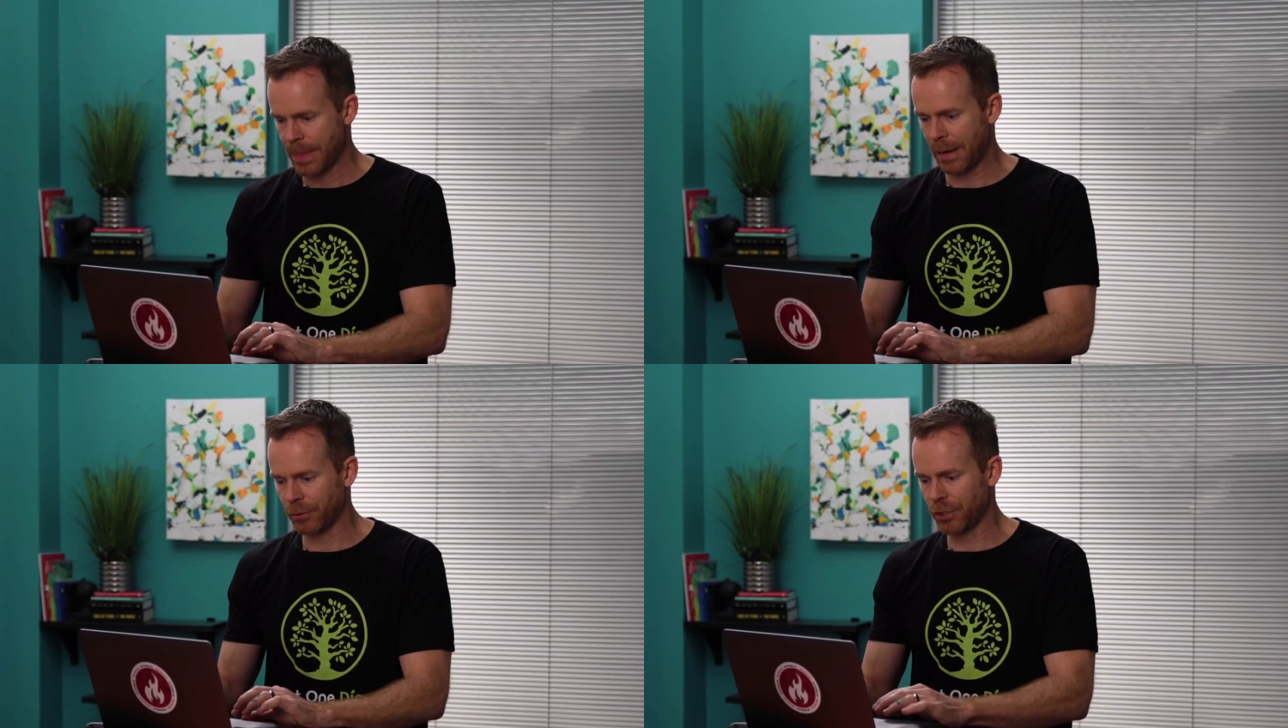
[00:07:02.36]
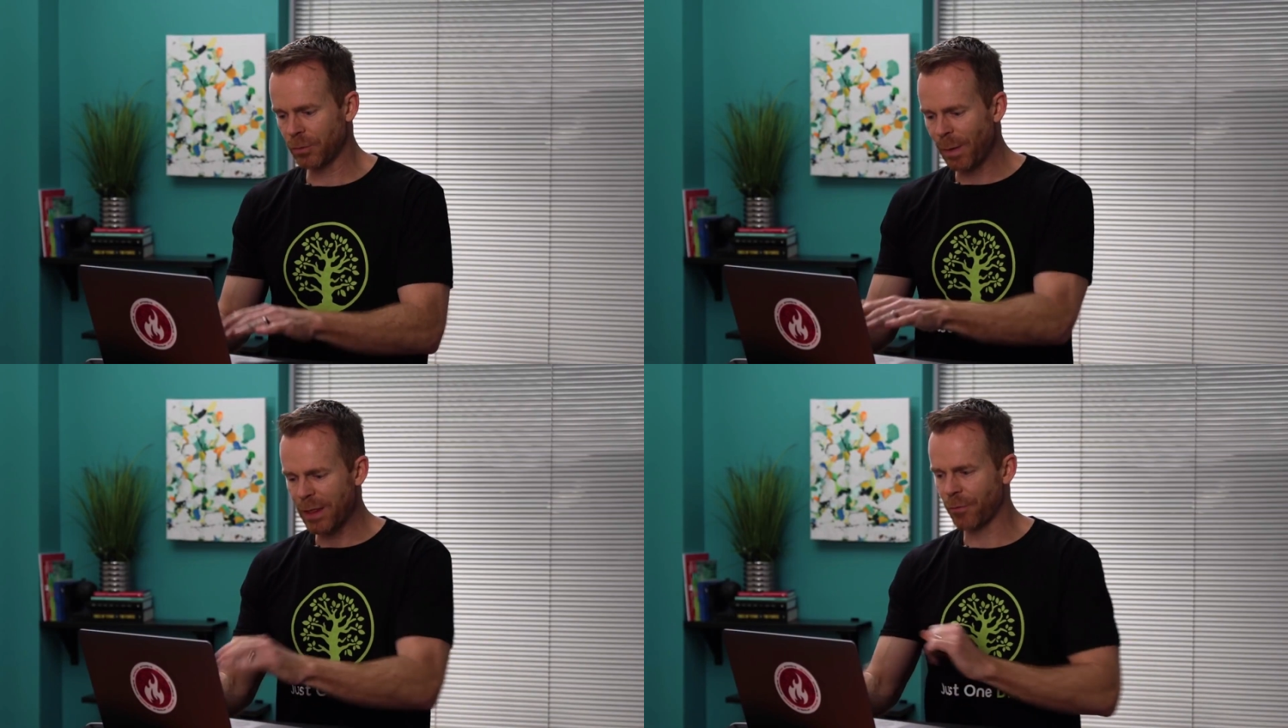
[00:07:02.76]
Now, just
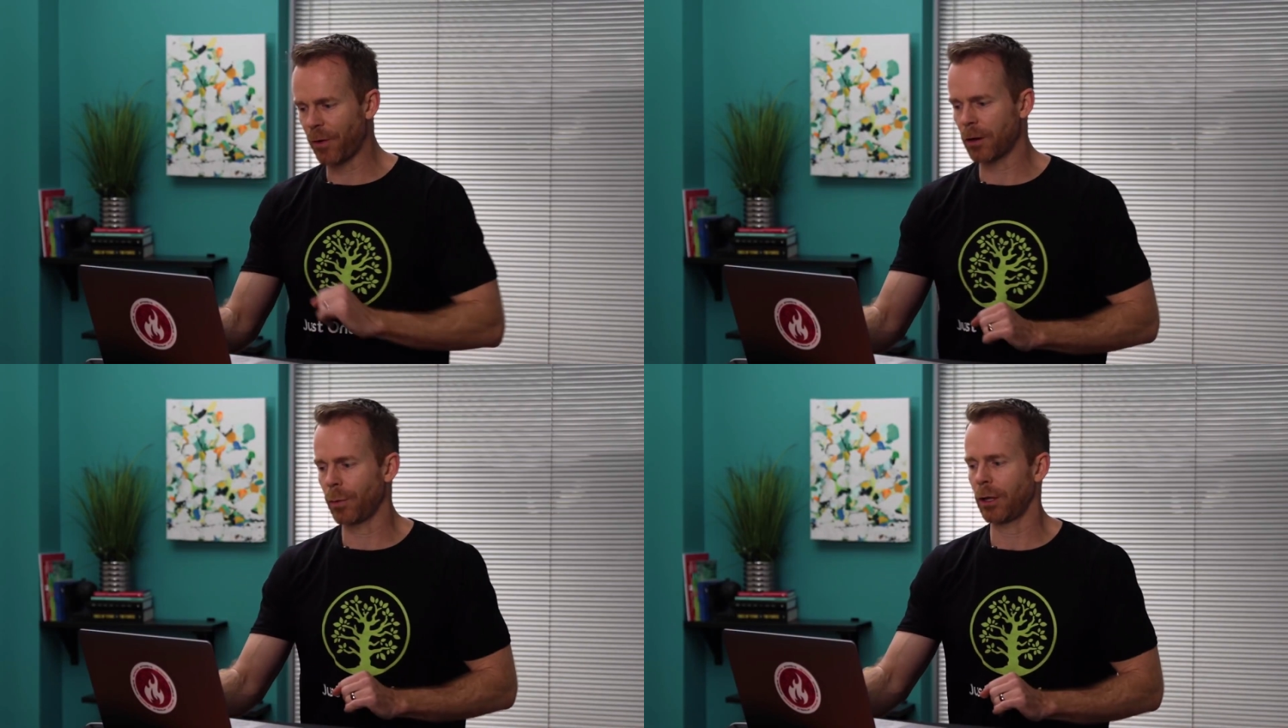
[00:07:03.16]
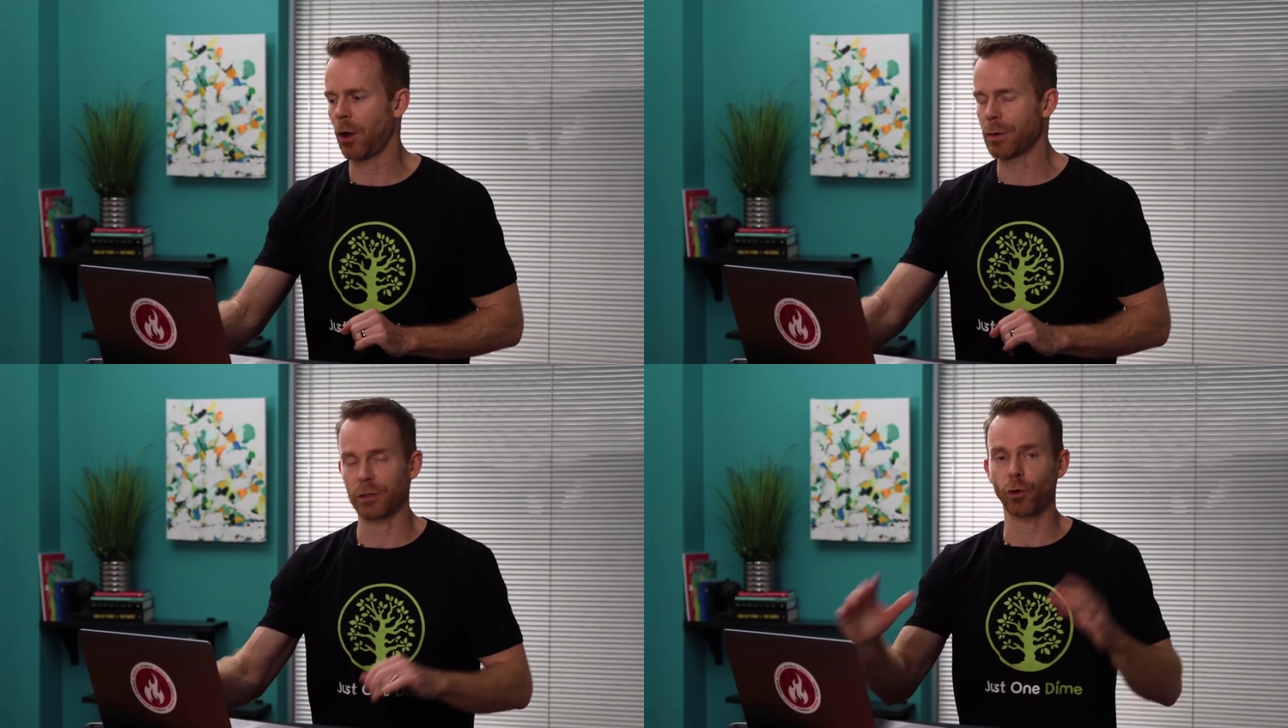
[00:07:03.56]
by the photo
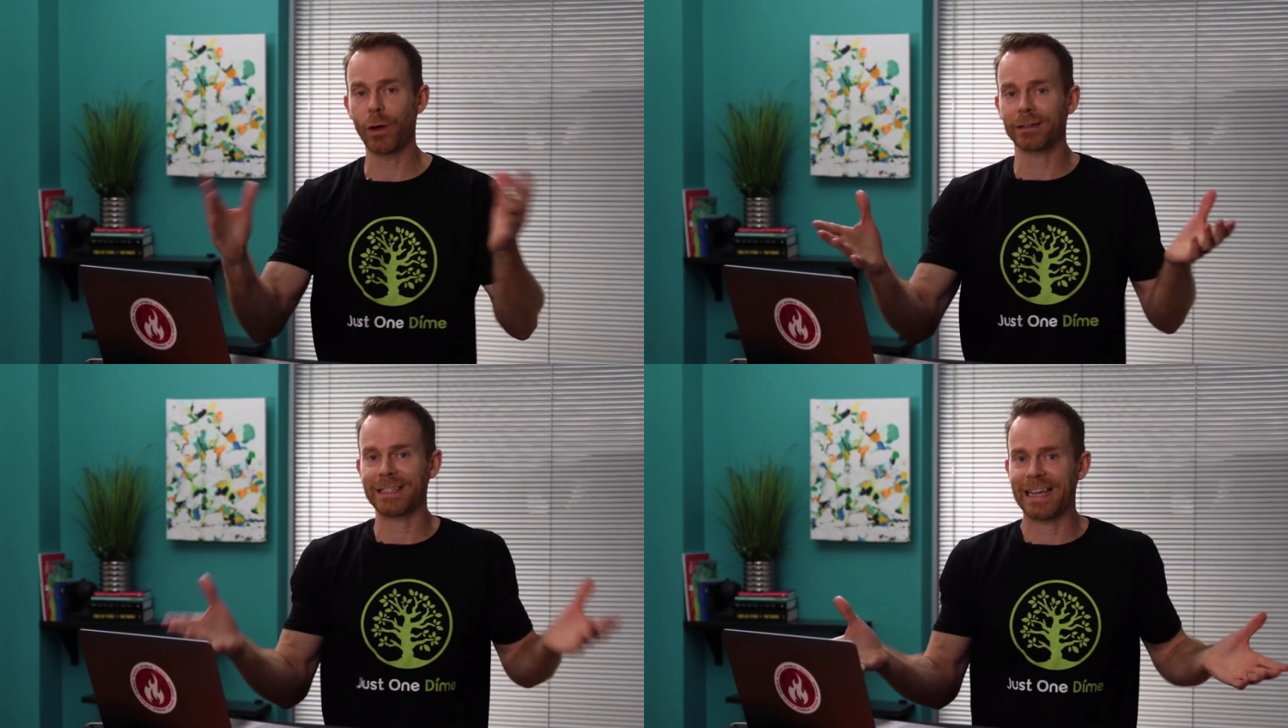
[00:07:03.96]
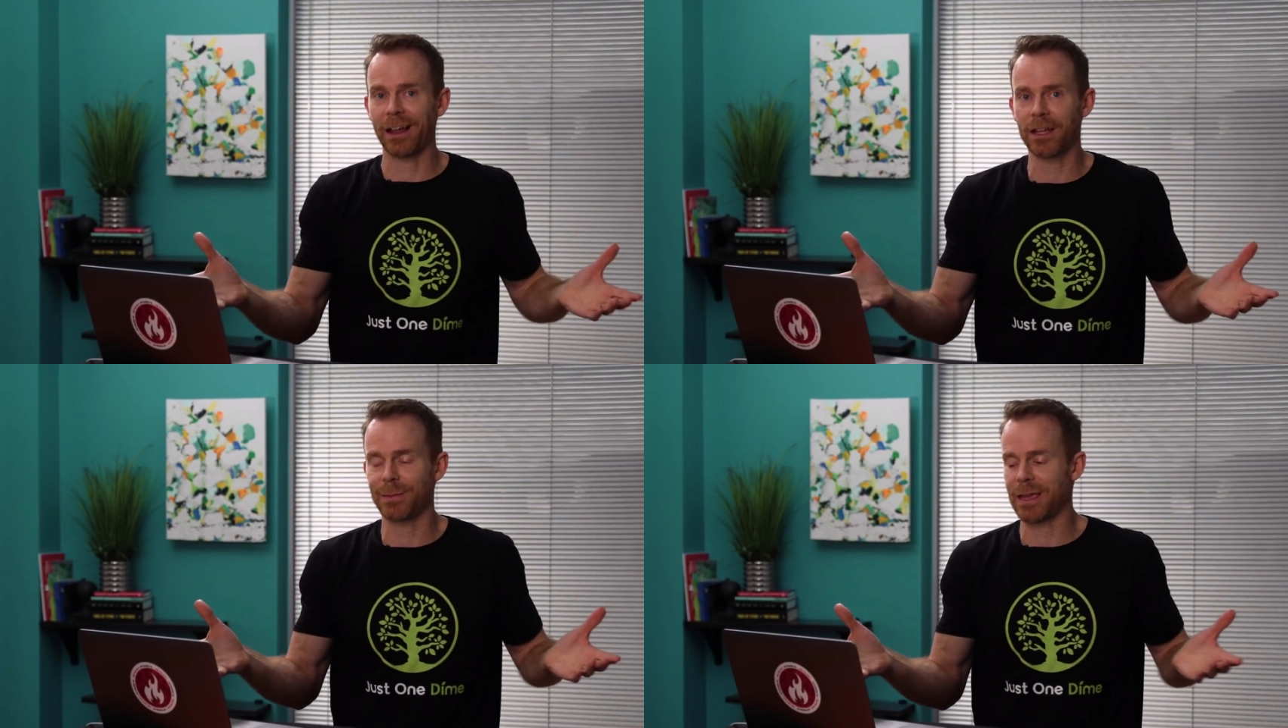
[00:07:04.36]
alone, it's quickly
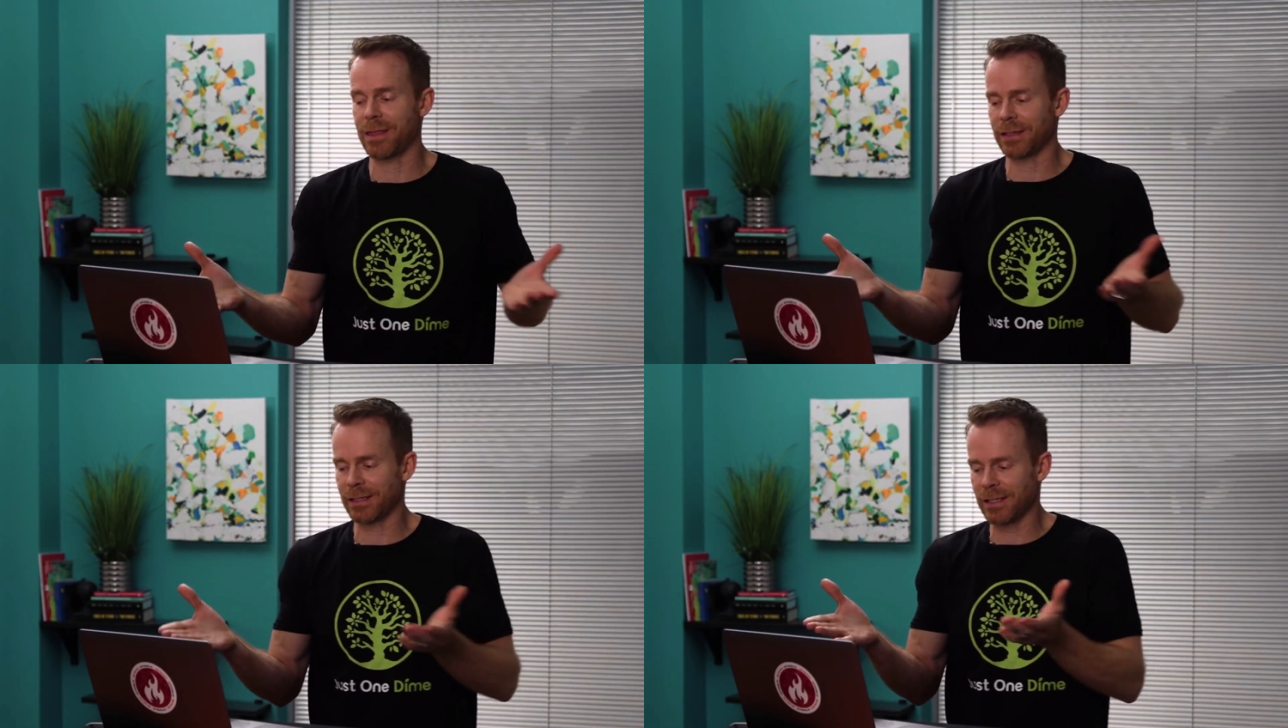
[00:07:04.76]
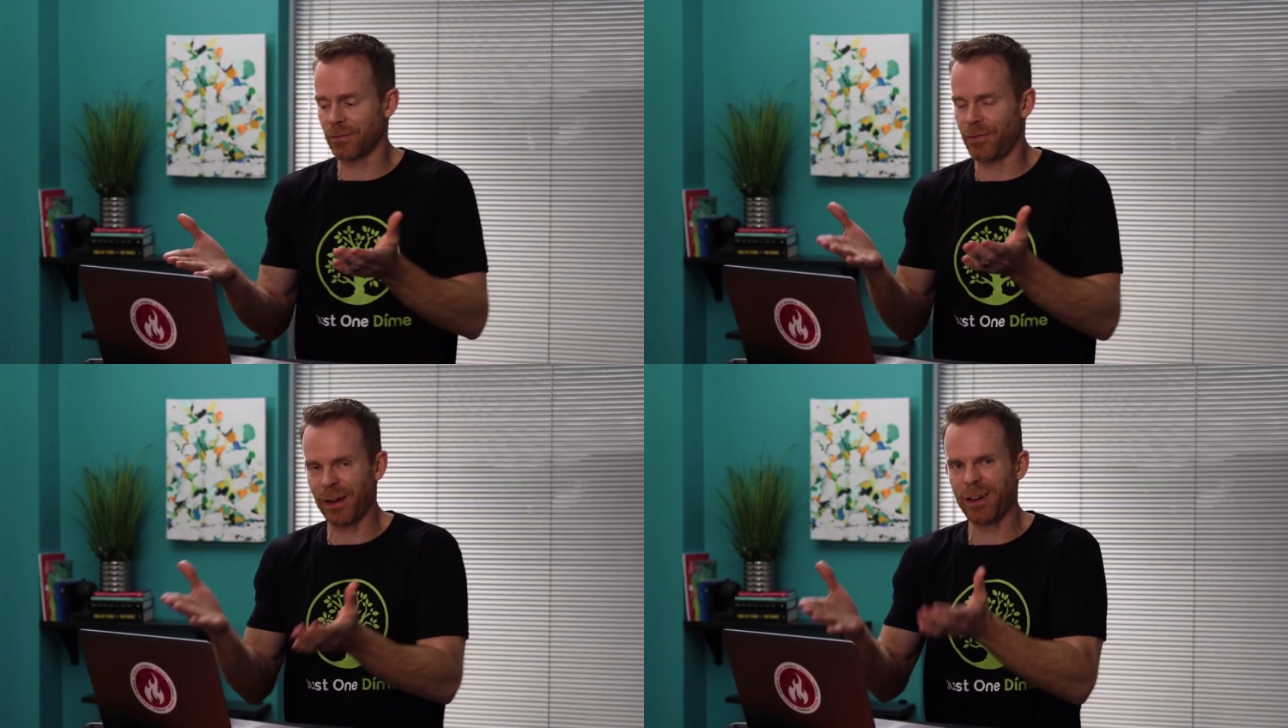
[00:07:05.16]
telling me this is
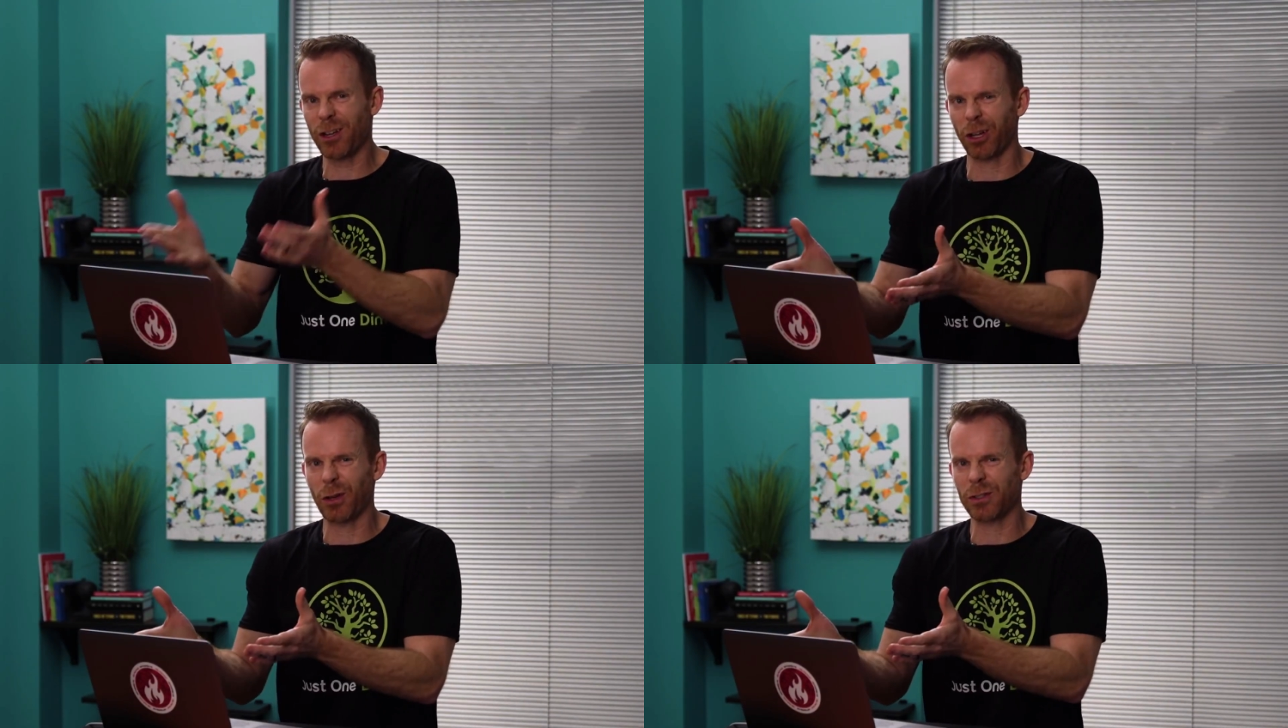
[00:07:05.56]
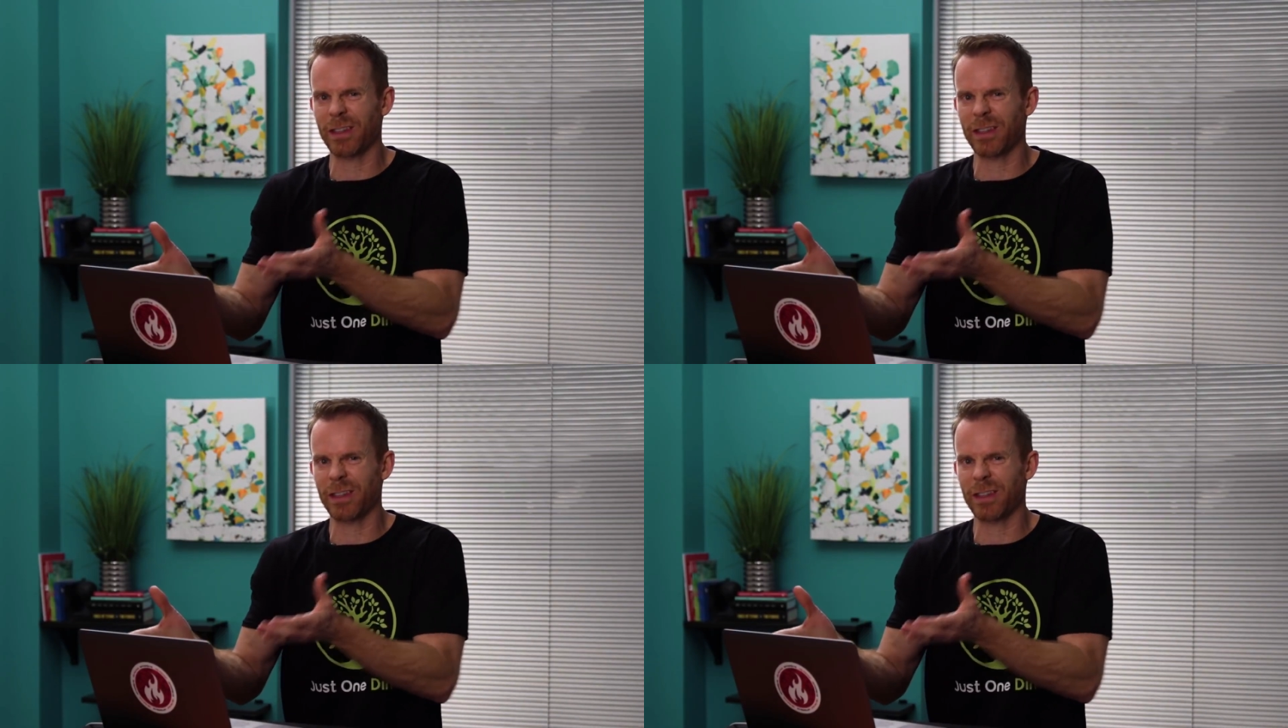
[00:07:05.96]
very close to